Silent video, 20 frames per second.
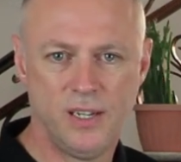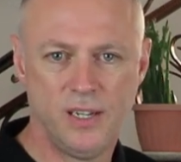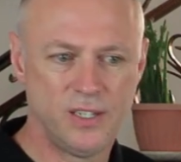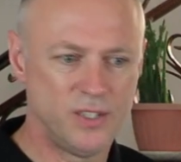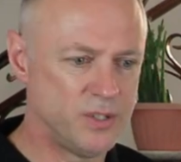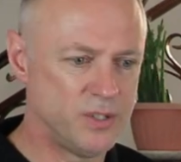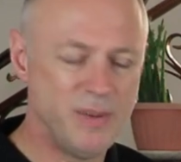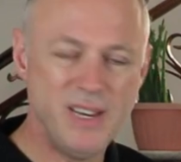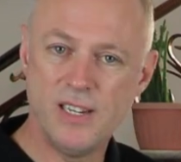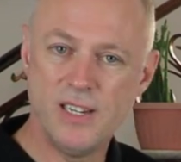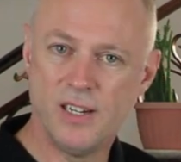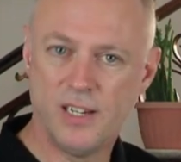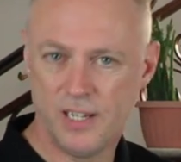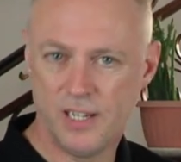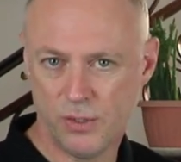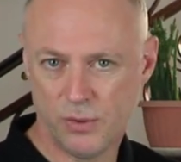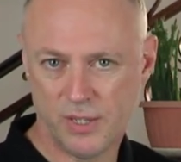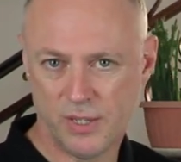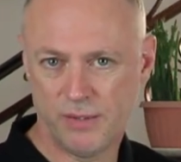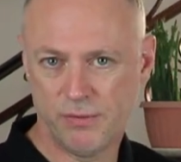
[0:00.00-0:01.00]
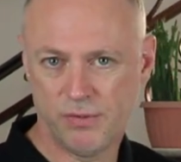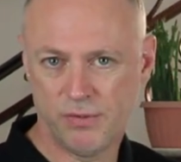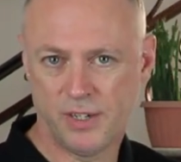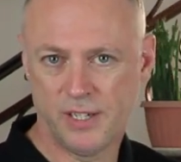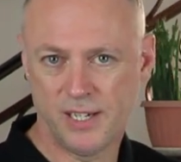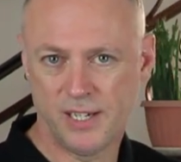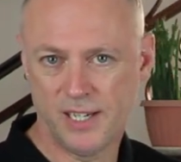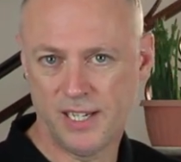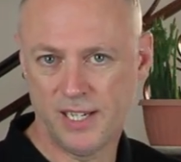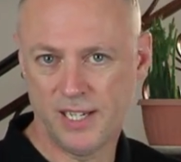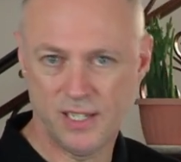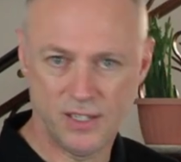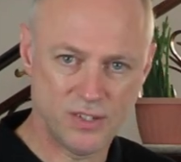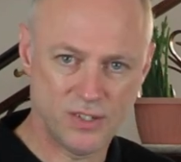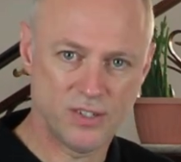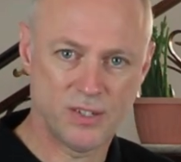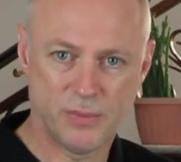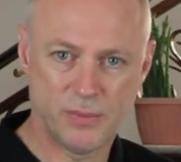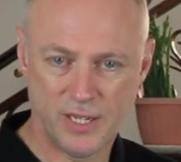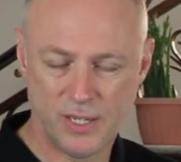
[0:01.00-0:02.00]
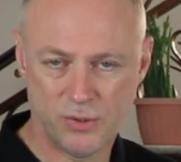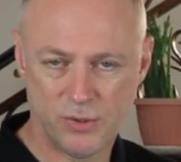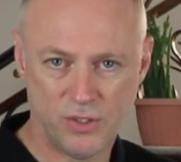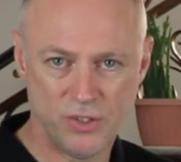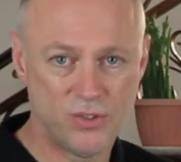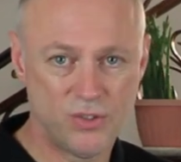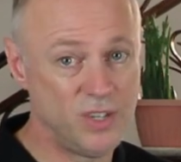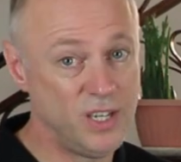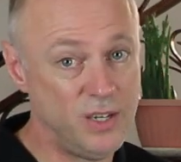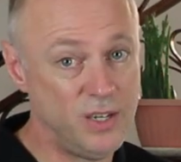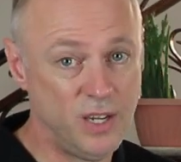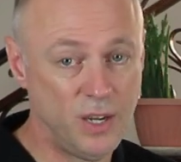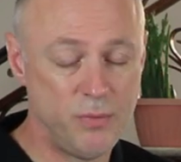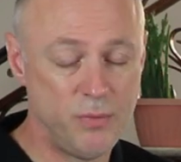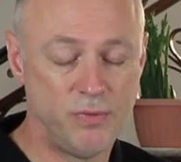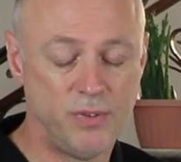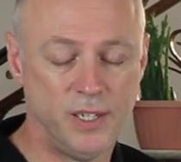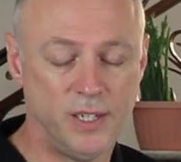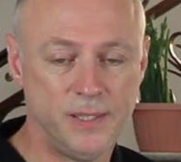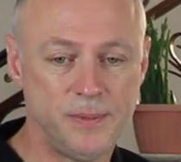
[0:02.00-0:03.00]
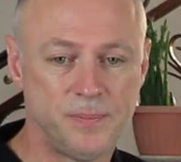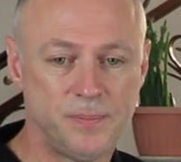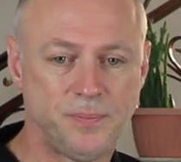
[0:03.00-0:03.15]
because immediately you'll then find a link into someone else's tree, hopefully.